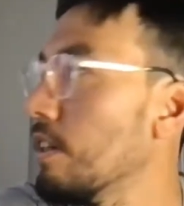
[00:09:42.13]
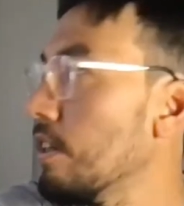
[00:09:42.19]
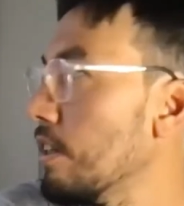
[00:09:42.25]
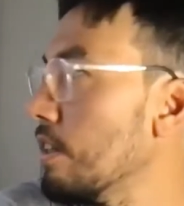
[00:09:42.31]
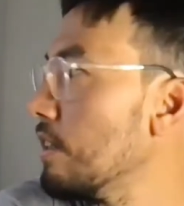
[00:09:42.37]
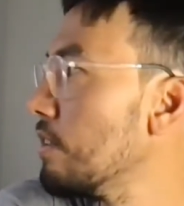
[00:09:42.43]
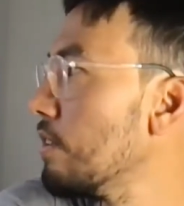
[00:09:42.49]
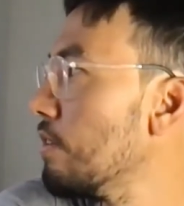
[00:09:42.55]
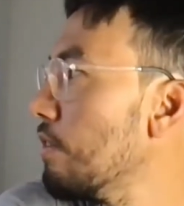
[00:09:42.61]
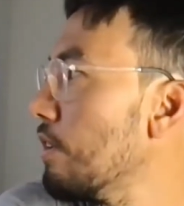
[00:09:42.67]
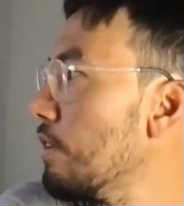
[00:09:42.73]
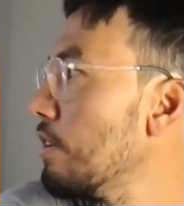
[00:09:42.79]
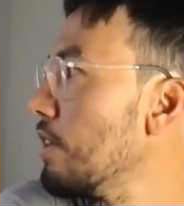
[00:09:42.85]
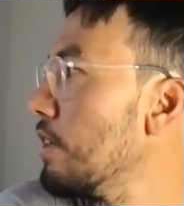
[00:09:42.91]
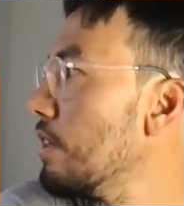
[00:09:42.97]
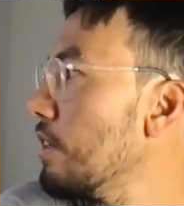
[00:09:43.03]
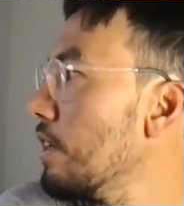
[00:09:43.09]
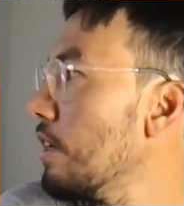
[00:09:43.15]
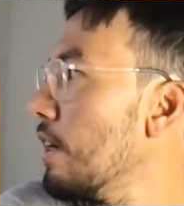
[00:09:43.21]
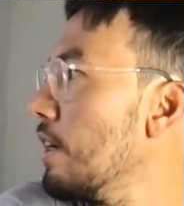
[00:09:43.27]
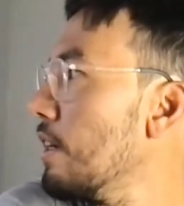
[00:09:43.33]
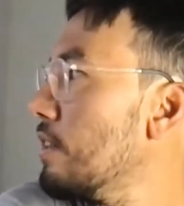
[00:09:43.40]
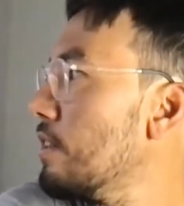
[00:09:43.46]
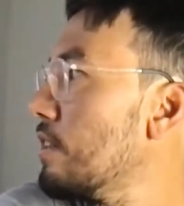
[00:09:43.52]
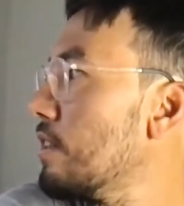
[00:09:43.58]
And it's a very
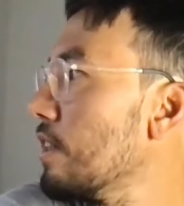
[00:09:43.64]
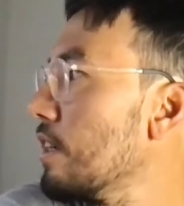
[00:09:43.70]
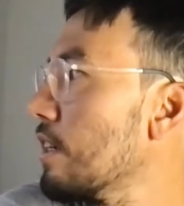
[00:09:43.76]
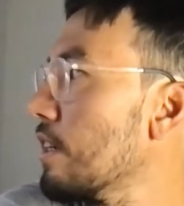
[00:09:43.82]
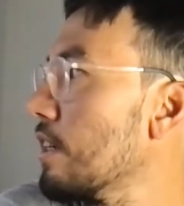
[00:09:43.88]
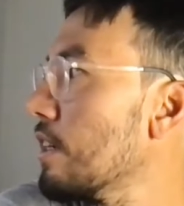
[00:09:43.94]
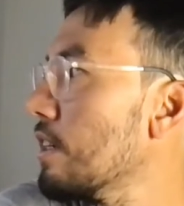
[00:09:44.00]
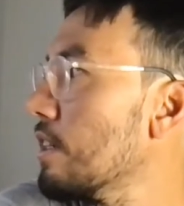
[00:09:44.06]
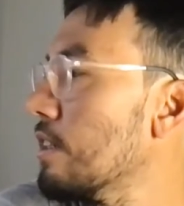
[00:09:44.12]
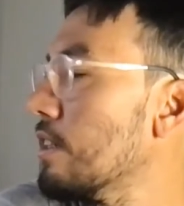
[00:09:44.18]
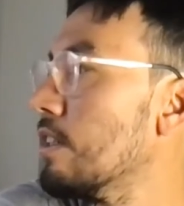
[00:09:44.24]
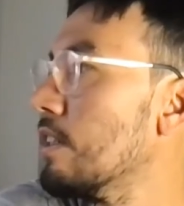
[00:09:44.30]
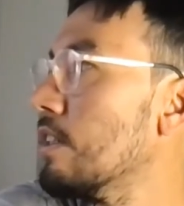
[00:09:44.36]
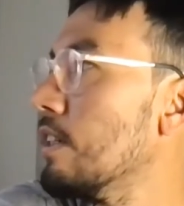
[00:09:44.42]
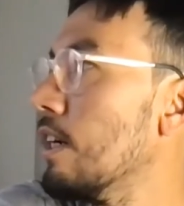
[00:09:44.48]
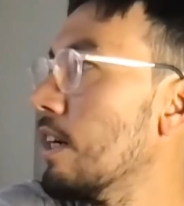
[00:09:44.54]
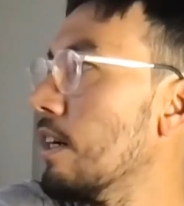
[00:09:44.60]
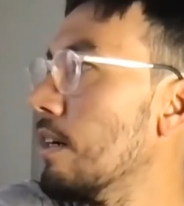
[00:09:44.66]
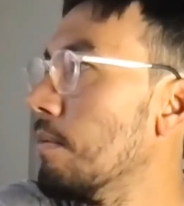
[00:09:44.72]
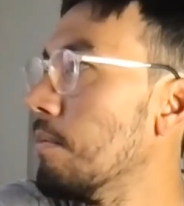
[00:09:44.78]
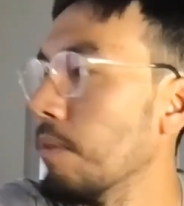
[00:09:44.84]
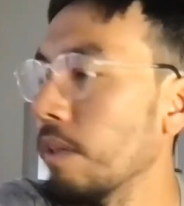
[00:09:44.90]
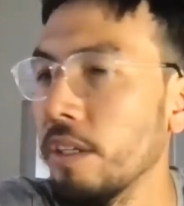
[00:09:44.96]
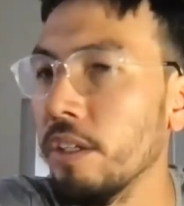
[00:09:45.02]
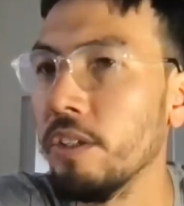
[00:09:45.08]

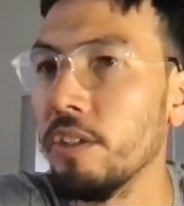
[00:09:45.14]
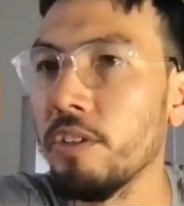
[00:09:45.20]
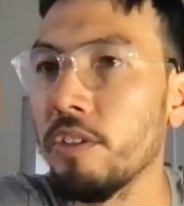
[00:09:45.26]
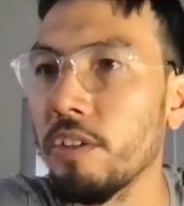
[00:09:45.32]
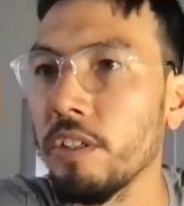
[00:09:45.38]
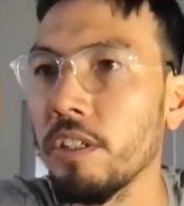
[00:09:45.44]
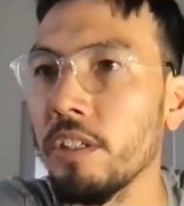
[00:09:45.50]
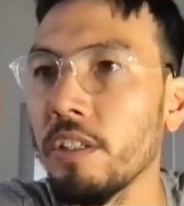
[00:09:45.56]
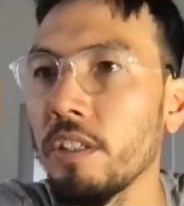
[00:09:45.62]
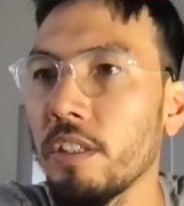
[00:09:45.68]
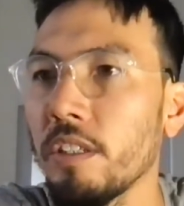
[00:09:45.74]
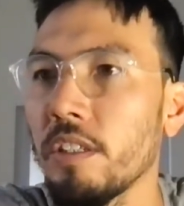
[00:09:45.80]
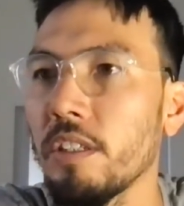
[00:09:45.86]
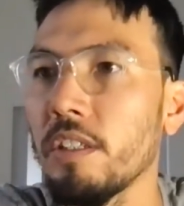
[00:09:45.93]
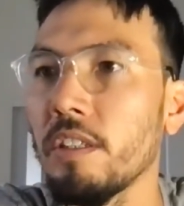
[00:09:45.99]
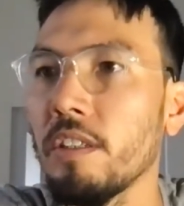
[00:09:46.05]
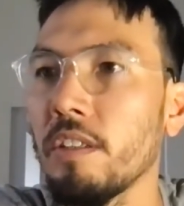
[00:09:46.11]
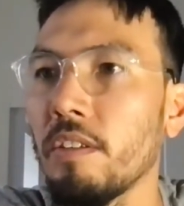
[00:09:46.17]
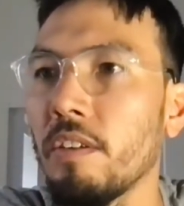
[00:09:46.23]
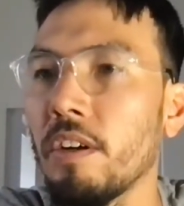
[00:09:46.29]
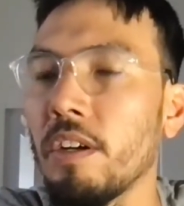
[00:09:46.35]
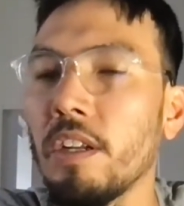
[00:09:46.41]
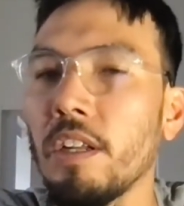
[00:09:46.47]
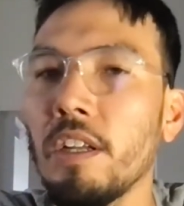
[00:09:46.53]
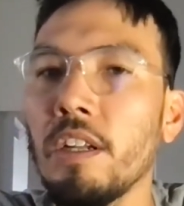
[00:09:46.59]
cyclical industry,
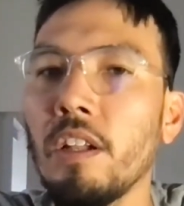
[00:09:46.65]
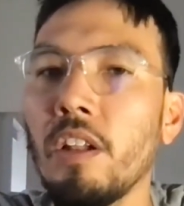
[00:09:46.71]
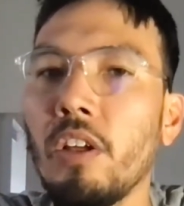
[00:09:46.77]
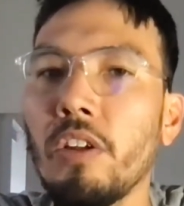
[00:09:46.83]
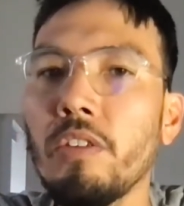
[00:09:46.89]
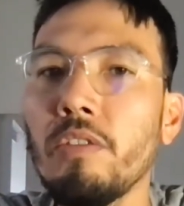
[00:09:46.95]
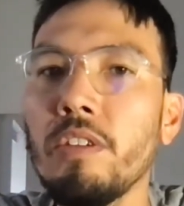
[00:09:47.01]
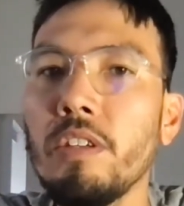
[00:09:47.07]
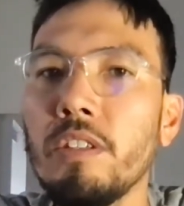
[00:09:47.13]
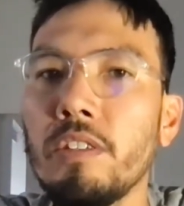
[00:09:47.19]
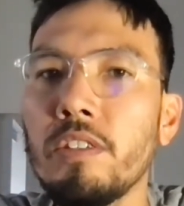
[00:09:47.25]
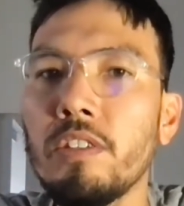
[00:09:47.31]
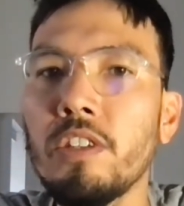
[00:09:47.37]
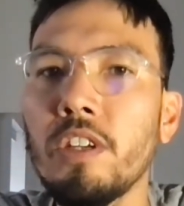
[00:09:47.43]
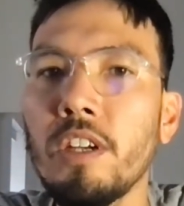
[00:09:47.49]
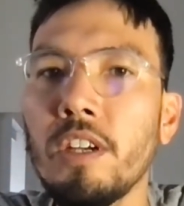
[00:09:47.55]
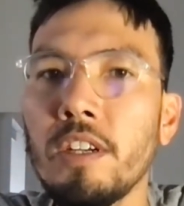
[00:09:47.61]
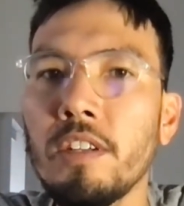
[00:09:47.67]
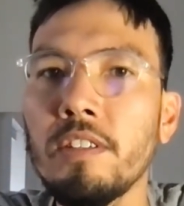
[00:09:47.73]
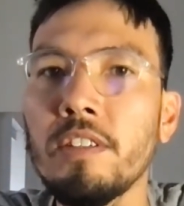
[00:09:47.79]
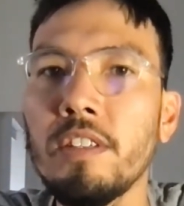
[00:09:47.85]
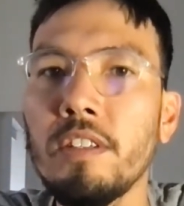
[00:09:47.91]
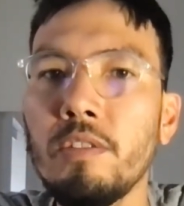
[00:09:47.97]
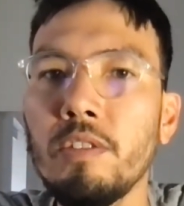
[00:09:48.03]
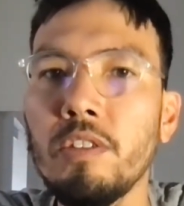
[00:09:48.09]
right? And a lot of these
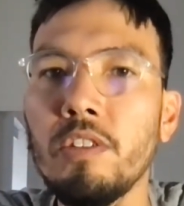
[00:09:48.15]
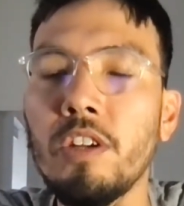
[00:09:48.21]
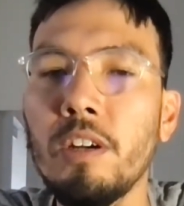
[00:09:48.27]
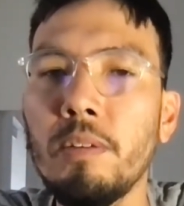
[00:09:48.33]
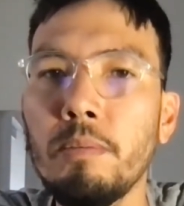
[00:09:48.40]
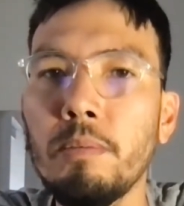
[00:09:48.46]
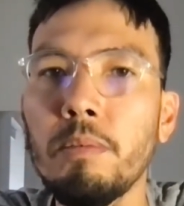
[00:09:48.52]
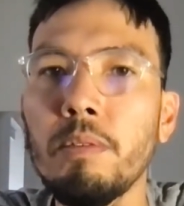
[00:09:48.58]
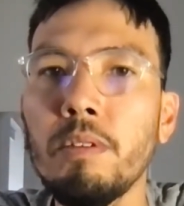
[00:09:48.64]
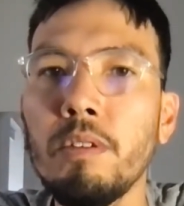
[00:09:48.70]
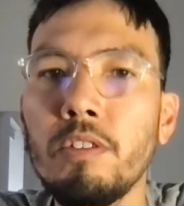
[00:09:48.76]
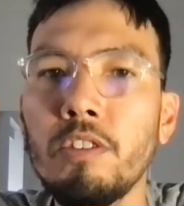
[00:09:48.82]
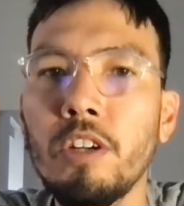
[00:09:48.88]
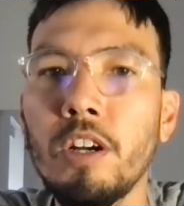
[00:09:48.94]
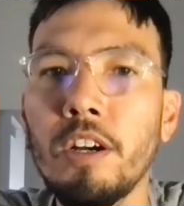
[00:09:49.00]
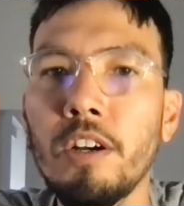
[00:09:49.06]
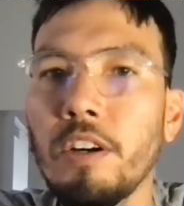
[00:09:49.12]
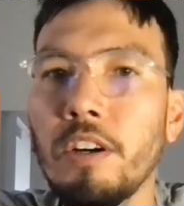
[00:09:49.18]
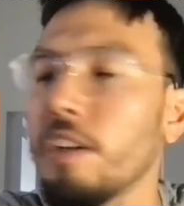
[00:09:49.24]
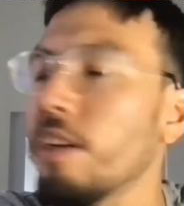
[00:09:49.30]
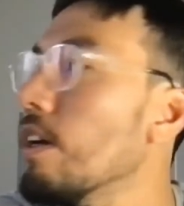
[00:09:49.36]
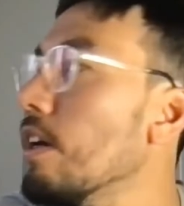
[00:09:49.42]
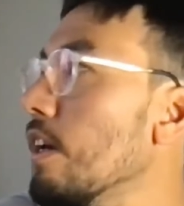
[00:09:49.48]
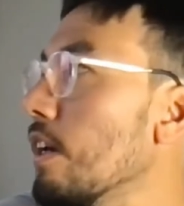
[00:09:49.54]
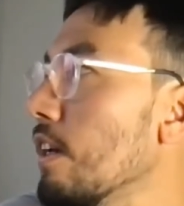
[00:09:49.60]
shares, if you chuck
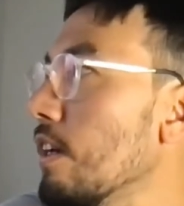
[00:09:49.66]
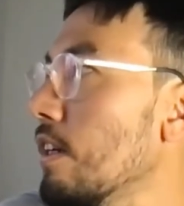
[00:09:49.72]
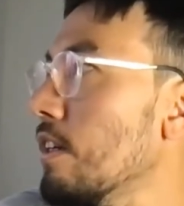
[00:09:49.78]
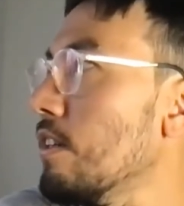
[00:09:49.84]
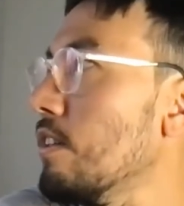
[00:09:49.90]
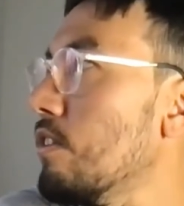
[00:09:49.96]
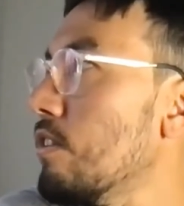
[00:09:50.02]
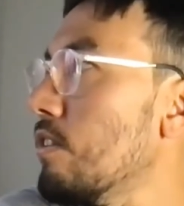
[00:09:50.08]
on a